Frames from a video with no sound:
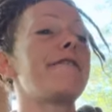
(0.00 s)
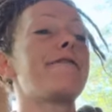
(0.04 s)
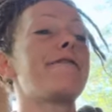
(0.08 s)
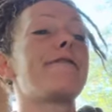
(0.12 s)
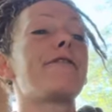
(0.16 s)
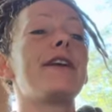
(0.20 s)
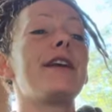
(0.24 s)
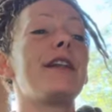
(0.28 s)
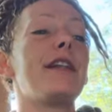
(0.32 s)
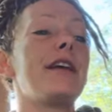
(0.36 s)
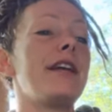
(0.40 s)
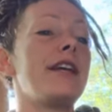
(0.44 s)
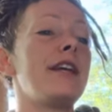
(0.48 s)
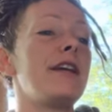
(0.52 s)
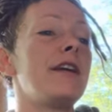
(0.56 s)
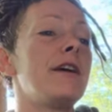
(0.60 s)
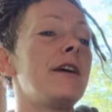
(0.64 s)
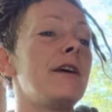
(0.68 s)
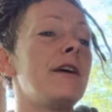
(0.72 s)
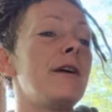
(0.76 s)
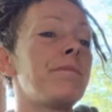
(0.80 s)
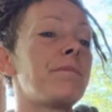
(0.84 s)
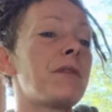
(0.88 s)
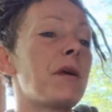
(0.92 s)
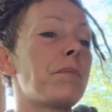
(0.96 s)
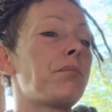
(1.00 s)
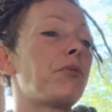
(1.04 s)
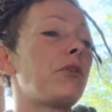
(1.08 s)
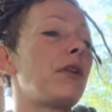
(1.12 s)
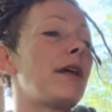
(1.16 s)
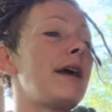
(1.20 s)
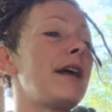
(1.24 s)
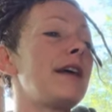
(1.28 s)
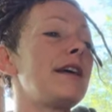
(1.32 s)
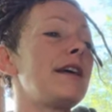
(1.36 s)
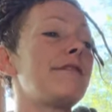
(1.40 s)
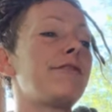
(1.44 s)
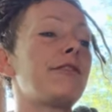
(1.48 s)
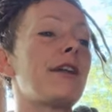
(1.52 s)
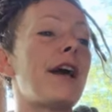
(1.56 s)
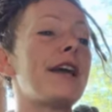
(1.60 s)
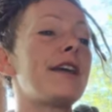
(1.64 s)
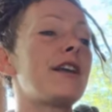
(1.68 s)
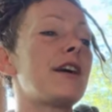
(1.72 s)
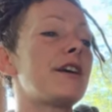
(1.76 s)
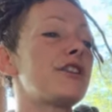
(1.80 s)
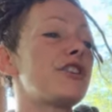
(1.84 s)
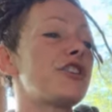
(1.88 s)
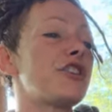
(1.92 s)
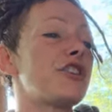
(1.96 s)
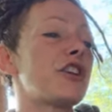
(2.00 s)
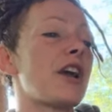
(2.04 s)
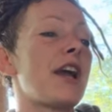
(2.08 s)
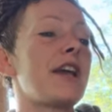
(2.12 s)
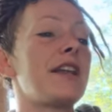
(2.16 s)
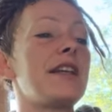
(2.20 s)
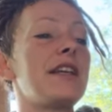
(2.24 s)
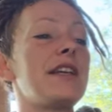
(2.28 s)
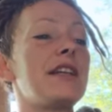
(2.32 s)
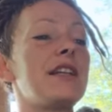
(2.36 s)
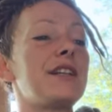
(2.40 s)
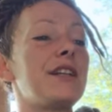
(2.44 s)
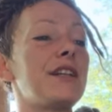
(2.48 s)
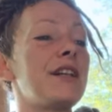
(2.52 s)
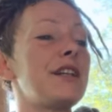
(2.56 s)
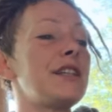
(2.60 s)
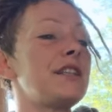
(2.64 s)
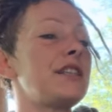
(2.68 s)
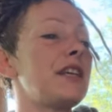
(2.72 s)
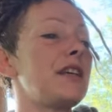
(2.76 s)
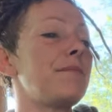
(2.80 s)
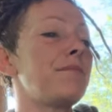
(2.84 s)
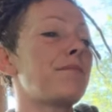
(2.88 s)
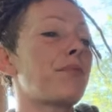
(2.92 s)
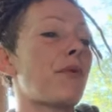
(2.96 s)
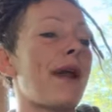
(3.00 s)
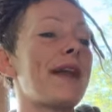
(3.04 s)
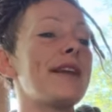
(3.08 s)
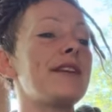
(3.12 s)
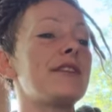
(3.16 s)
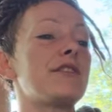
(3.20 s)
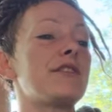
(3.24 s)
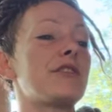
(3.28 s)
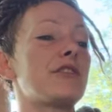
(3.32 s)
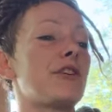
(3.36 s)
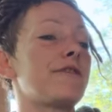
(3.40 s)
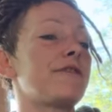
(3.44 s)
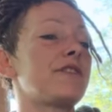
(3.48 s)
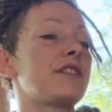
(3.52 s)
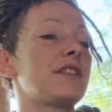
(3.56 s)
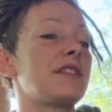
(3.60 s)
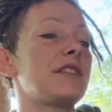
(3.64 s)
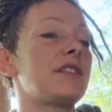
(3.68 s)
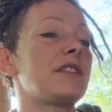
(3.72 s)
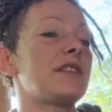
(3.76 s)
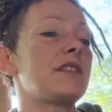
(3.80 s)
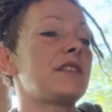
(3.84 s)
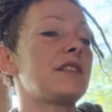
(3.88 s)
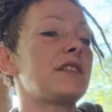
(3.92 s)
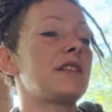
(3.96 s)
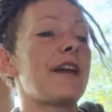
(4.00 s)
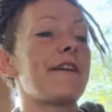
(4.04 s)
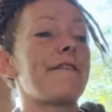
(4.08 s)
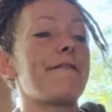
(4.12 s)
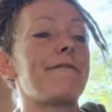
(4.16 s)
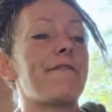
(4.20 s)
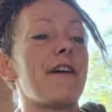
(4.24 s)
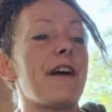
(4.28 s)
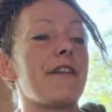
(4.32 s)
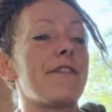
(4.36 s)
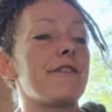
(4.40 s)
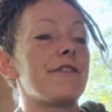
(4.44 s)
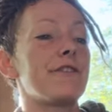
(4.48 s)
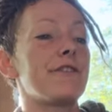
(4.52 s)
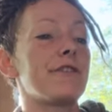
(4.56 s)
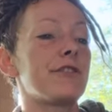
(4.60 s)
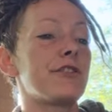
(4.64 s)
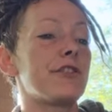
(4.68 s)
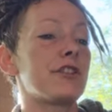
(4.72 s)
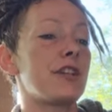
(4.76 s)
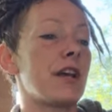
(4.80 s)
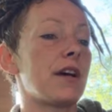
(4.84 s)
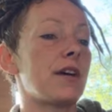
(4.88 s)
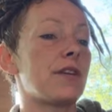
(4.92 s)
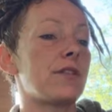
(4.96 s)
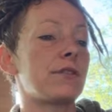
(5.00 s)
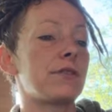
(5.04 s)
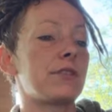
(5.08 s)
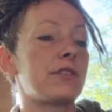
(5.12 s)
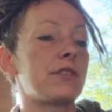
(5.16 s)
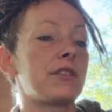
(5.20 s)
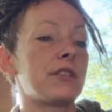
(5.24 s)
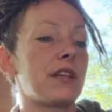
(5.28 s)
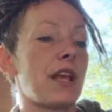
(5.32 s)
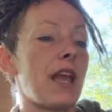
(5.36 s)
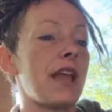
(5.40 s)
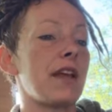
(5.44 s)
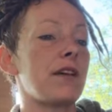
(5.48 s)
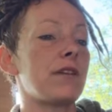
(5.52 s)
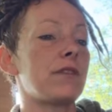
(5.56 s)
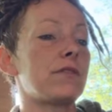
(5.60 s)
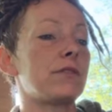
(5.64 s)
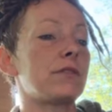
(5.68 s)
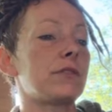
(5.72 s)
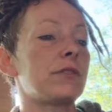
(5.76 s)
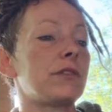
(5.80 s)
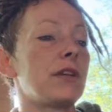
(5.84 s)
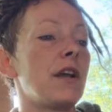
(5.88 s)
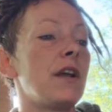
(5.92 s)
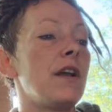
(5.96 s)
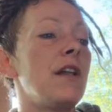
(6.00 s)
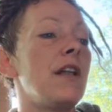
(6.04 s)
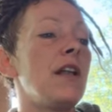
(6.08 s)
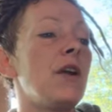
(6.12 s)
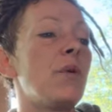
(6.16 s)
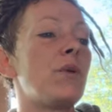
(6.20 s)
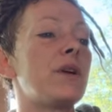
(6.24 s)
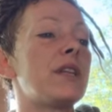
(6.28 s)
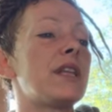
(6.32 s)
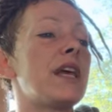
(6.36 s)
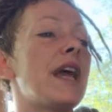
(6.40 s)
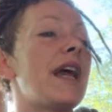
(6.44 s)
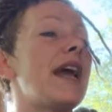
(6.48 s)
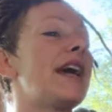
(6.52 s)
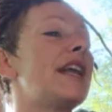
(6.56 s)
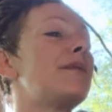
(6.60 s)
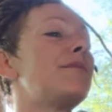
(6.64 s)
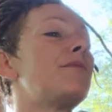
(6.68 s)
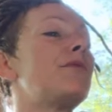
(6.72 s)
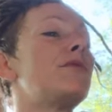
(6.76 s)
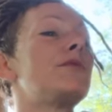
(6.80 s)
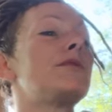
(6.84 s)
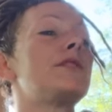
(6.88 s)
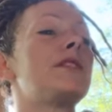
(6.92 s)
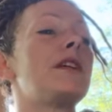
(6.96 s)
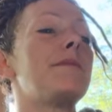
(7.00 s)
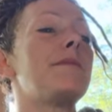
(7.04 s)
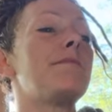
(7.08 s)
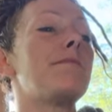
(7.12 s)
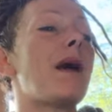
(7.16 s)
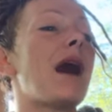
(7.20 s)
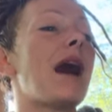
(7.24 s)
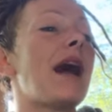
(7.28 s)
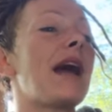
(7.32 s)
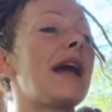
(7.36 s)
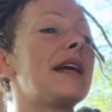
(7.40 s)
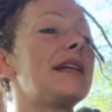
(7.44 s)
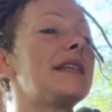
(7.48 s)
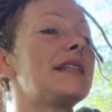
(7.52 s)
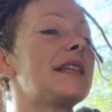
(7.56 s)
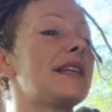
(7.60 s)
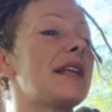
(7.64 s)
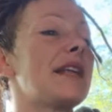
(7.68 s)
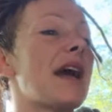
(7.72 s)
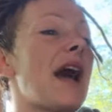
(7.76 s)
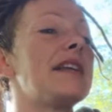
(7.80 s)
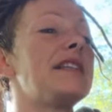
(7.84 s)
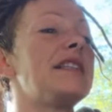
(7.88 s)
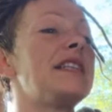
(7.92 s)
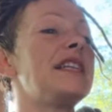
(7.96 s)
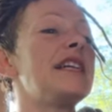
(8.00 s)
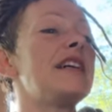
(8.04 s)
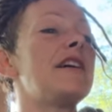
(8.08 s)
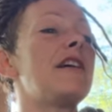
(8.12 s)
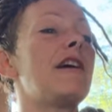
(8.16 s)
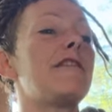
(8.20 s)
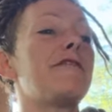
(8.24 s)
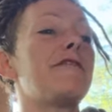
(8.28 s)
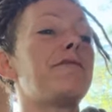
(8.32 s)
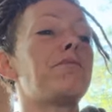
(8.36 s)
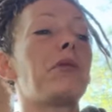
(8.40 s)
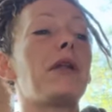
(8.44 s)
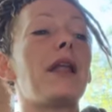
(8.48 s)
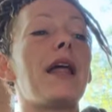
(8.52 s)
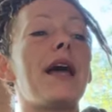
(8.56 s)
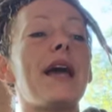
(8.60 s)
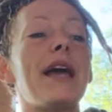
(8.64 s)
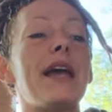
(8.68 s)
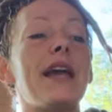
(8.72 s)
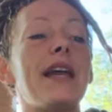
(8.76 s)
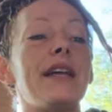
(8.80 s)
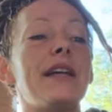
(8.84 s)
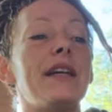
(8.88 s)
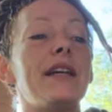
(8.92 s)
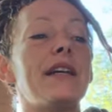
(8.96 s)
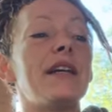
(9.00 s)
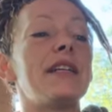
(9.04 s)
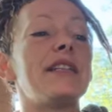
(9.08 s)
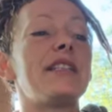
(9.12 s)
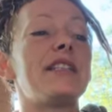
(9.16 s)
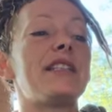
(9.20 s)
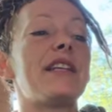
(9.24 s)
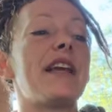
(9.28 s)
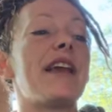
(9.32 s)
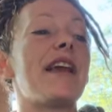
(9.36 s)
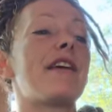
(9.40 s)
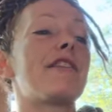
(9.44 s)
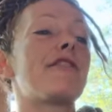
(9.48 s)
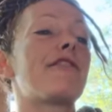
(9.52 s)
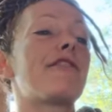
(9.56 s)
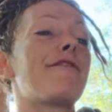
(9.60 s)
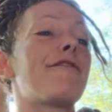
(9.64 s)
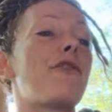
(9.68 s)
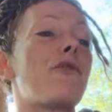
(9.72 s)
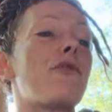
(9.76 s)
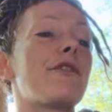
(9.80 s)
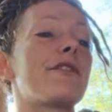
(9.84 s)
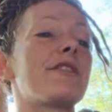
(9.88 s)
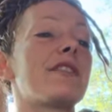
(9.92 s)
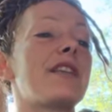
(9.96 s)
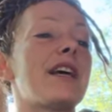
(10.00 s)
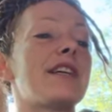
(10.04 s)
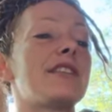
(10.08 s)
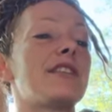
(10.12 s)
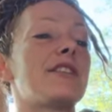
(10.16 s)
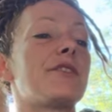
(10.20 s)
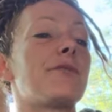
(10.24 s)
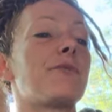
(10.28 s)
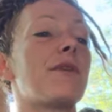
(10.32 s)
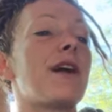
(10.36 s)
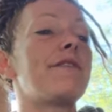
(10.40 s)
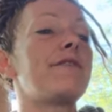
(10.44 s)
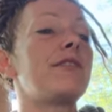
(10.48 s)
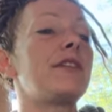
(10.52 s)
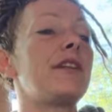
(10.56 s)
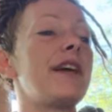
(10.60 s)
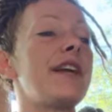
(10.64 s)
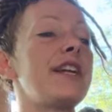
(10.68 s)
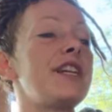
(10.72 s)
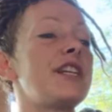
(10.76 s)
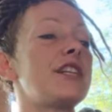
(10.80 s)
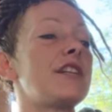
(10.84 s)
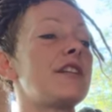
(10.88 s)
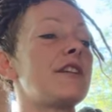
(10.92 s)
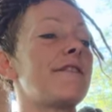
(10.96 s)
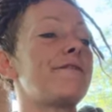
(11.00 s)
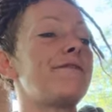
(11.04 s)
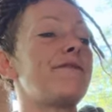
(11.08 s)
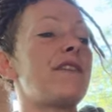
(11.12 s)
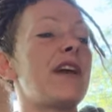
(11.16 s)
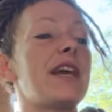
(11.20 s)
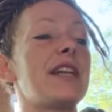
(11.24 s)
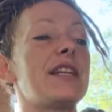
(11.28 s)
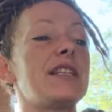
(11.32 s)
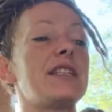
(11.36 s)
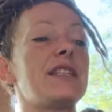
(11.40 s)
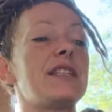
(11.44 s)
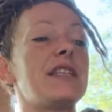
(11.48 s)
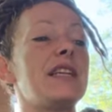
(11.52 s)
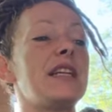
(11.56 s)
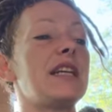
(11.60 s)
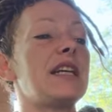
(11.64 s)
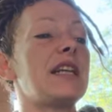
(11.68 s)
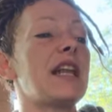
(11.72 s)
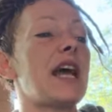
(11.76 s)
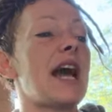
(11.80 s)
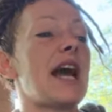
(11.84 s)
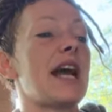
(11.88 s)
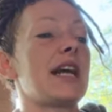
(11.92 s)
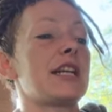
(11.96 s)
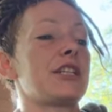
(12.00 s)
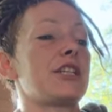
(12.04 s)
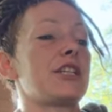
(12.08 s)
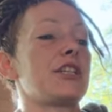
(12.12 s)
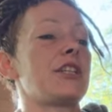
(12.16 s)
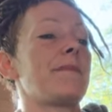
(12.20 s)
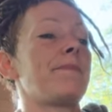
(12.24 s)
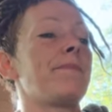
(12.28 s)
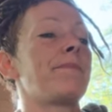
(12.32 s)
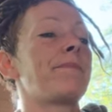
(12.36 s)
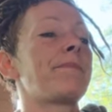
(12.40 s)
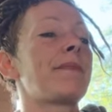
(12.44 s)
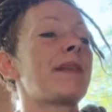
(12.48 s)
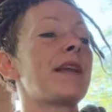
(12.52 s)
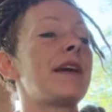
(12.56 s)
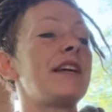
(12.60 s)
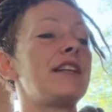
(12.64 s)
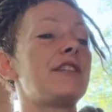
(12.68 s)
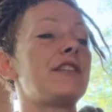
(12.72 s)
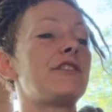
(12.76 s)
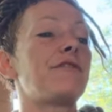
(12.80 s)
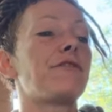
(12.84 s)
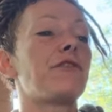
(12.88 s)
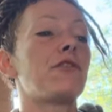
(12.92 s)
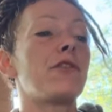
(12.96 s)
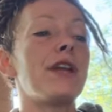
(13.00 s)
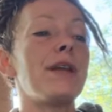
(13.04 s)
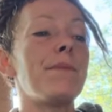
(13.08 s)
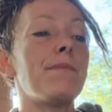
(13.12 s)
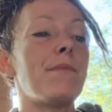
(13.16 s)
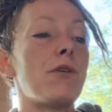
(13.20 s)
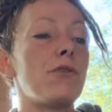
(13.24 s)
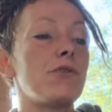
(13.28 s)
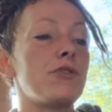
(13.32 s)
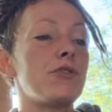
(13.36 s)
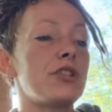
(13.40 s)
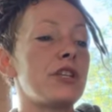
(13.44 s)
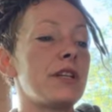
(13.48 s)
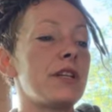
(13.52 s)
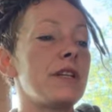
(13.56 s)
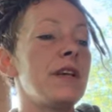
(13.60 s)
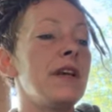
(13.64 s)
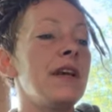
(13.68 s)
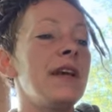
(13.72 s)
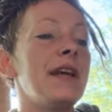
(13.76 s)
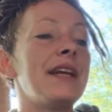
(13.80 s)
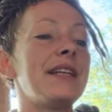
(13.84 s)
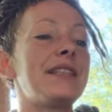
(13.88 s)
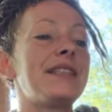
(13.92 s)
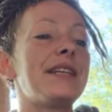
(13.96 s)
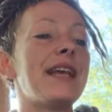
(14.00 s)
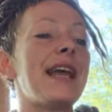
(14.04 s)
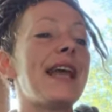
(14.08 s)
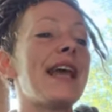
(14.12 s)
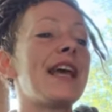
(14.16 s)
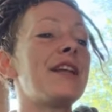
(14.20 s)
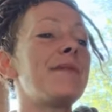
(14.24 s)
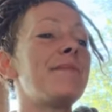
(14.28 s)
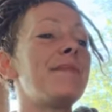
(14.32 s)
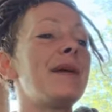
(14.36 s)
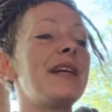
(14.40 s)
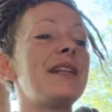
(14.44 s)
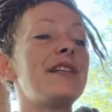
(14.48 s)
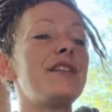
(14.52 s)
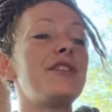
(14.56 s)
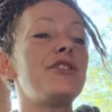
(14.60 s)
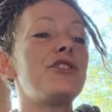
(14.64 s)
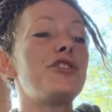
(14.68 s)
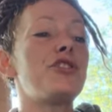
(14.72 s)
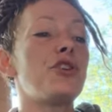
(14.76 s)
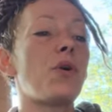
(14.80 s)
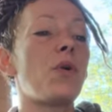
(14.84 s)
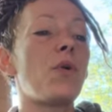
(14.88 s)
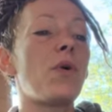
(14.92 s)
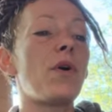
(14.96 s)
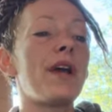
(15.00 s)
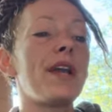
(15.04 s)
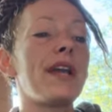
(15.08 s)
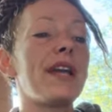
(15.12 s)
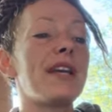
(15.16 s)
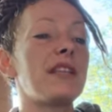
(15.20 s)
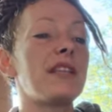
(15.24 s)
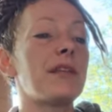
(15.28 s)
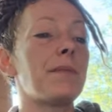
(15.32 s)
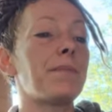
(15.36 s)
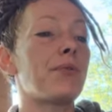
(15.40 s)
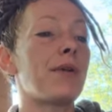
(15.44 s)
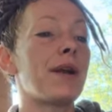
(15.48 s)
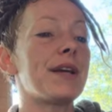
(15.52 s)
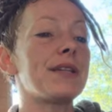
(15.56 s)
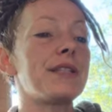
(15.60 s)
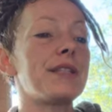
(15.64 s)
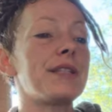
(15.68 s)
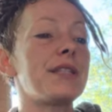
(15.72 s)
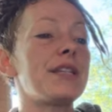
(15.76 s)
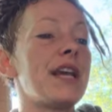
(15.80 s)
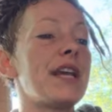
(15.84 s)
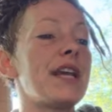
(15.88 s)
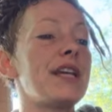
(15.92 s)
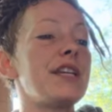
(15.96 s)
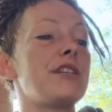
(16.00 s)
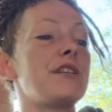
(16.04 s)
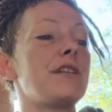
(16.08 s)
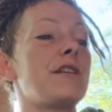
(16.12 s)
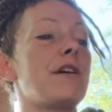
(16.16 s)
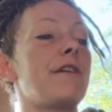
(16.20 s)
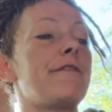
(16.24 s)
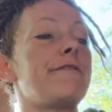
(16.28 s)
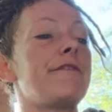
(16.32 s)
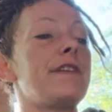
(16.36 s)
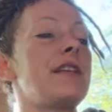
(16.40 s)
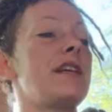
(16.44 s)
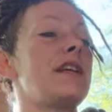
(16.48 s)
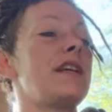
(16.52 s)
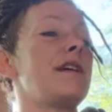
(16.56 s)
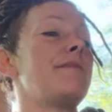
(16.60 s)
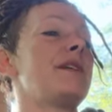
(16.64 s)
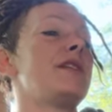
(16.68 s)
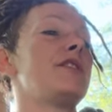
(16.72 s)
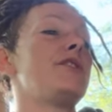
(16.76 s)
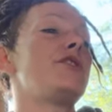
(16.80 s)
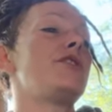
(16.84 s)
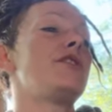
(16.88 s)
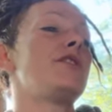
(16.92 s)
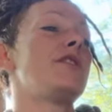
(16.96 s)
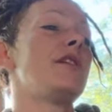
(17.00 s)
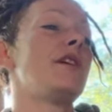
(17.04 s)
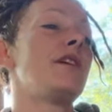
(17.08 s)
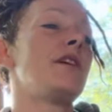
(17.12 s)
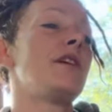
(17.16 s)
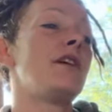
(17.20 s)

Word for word: freely the play of light on shining, glinting, bright surfaces like feathers, shells, scales. With animals in mind, an idea of play stands forth as the revelation of fantasy in action, its free motion, its animated joy in the presentation of an image.